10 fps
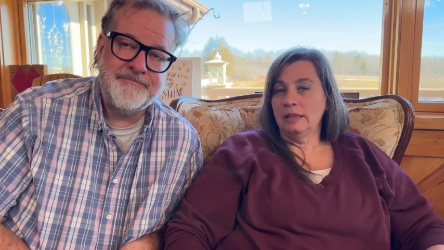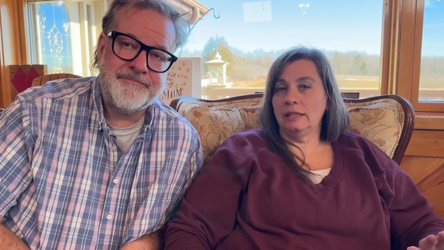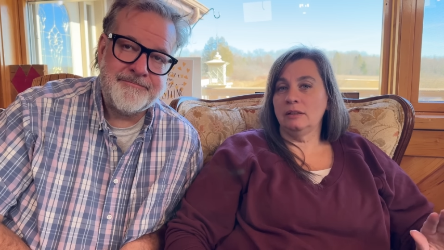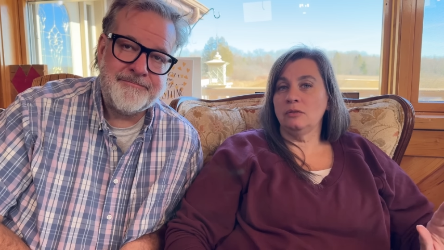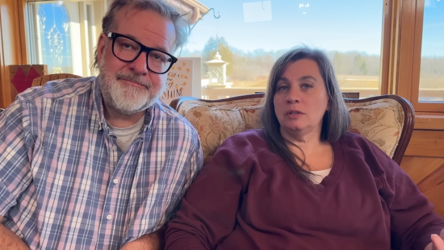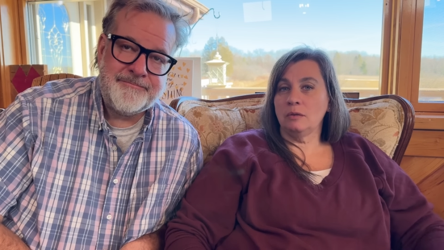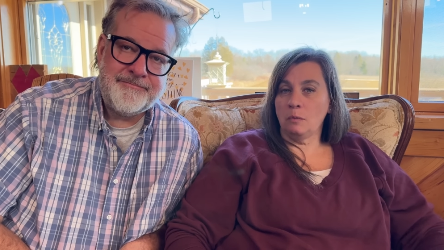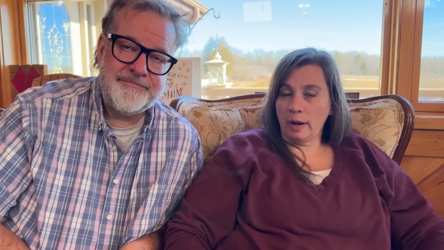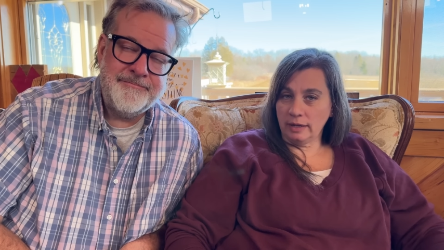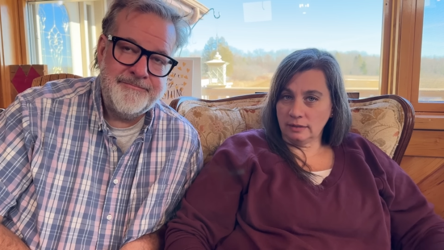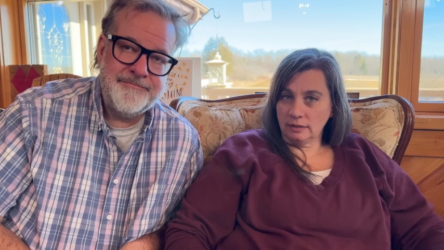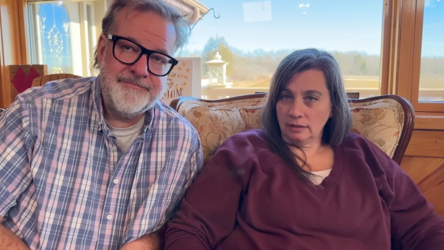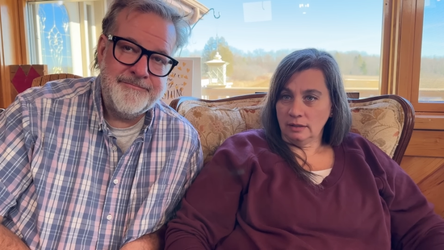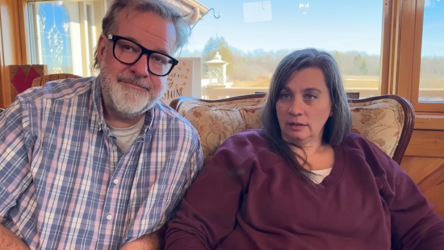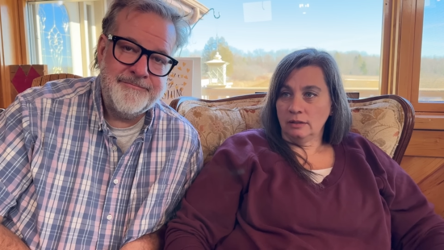Speaker 1: than losing weight.
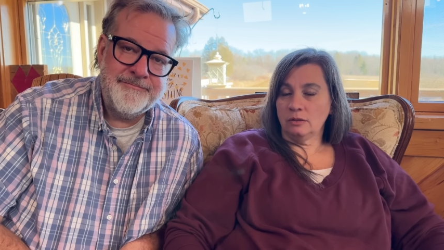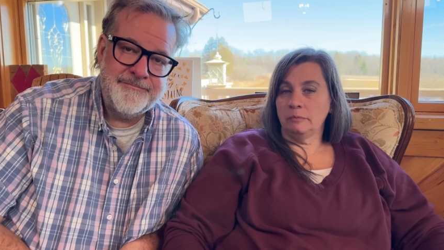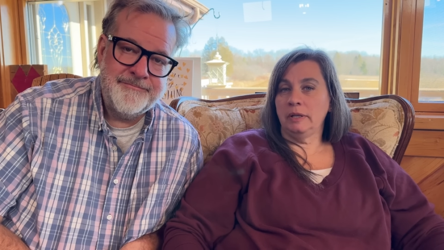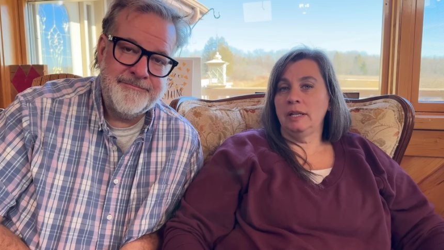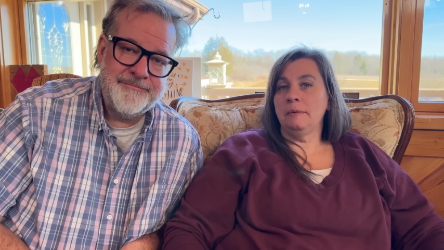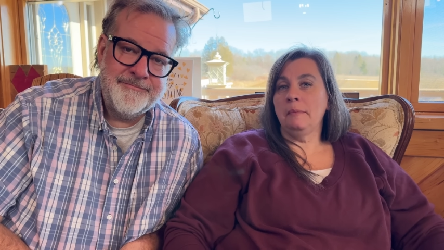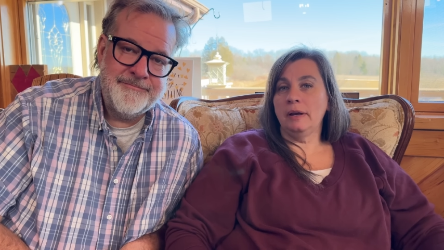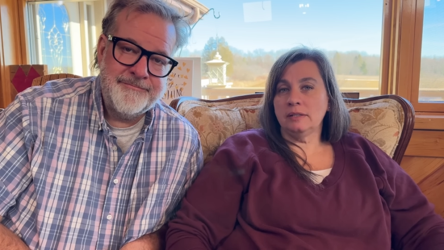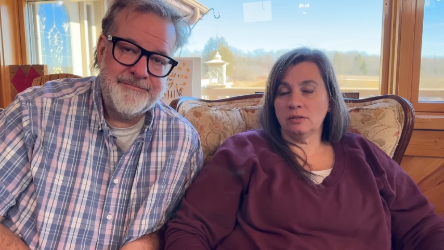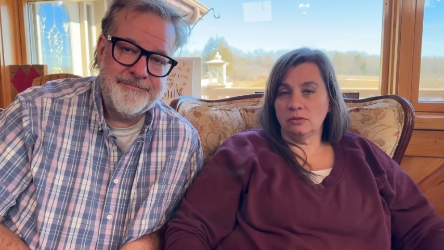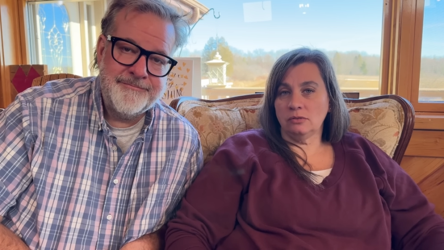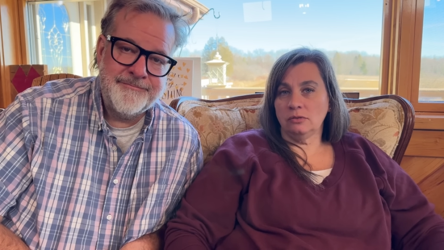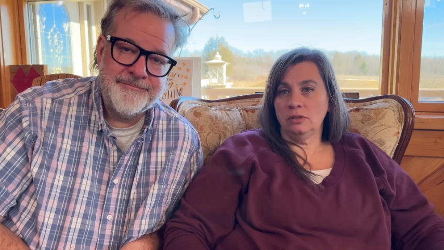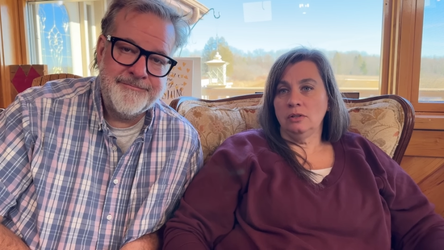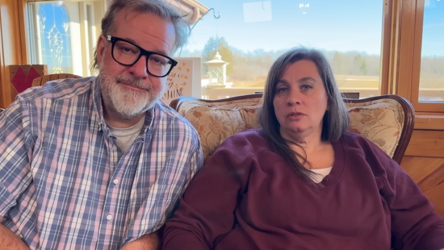So I'm gaining
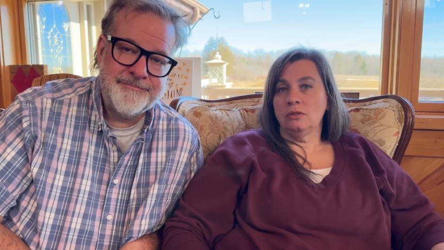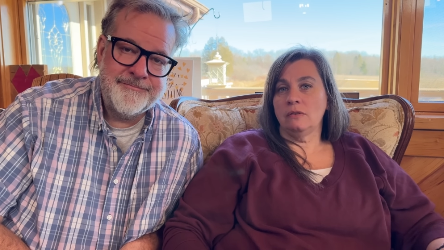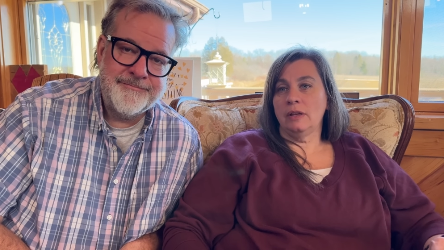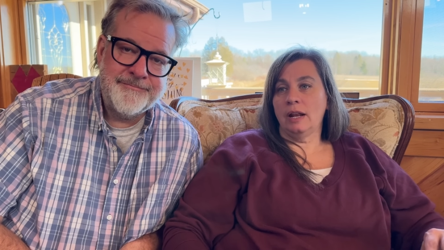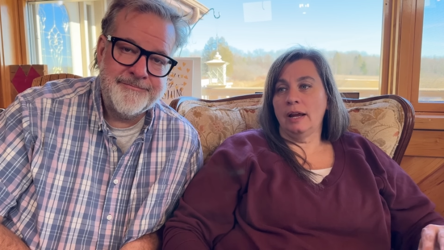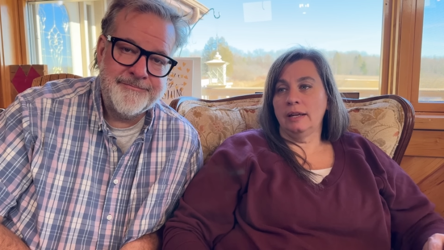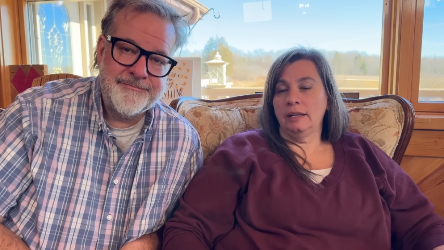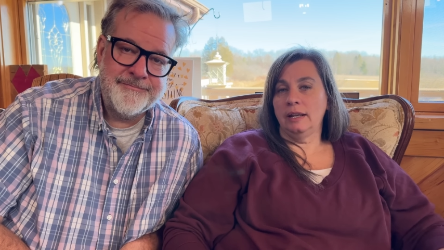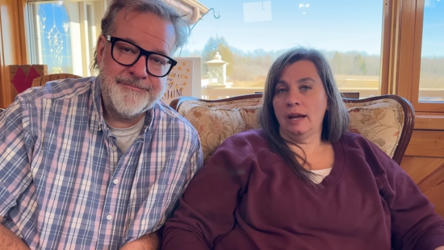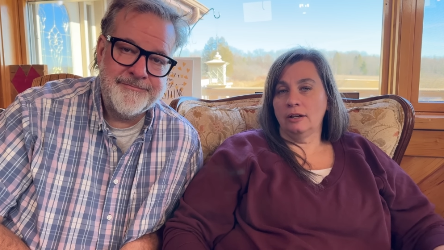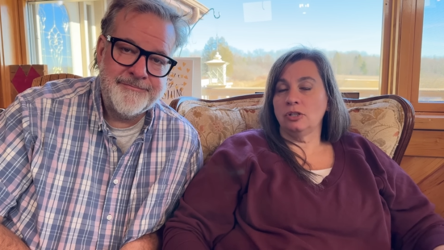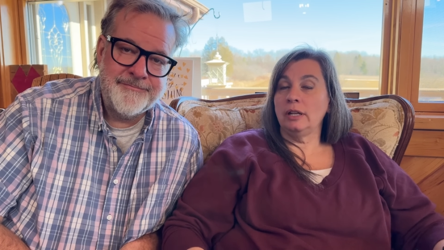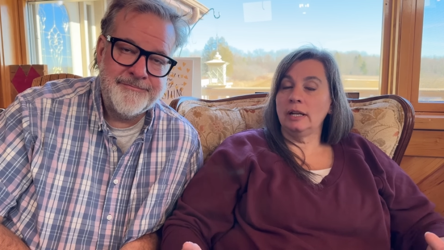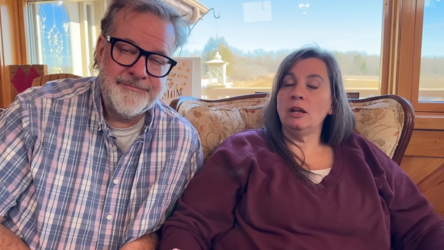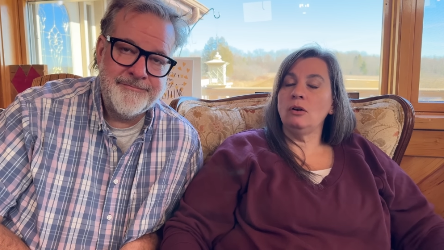muscle so that I can actually,
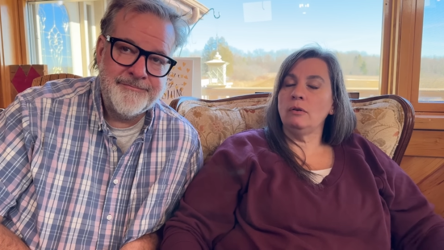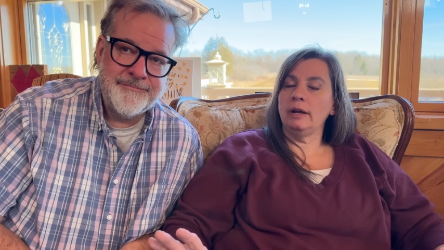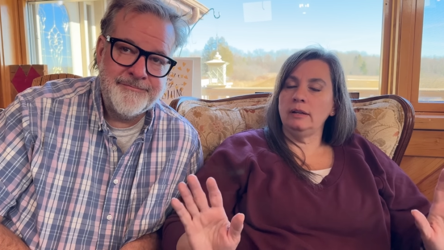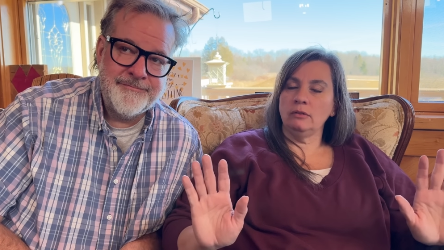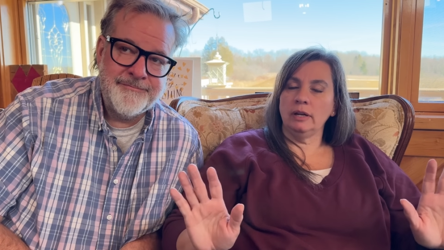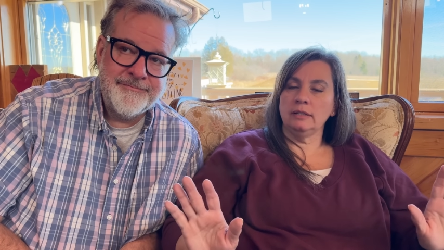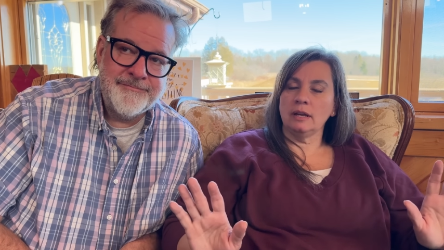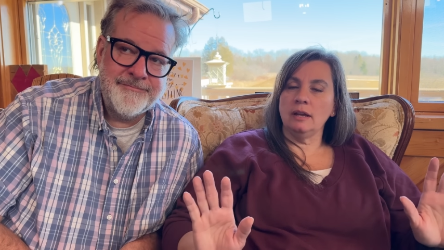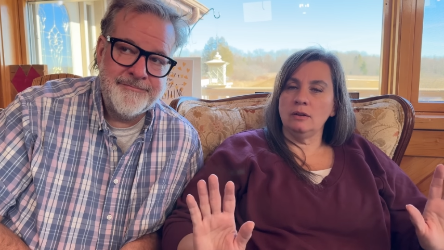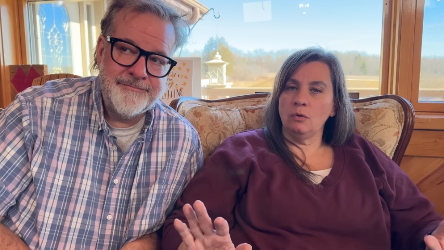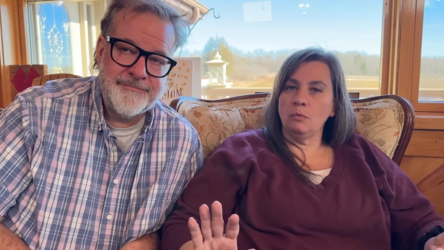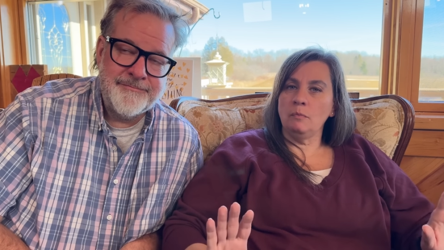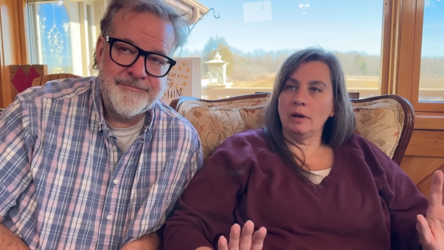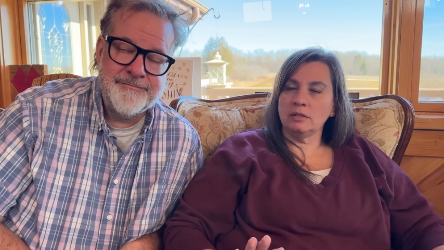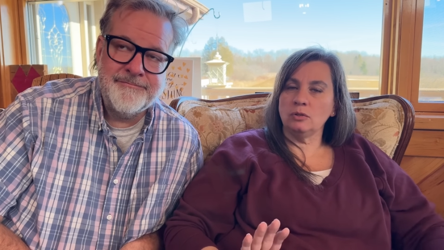and I know, I know guys, I know
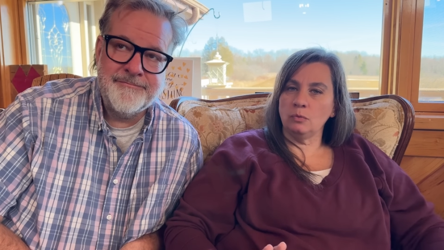muscle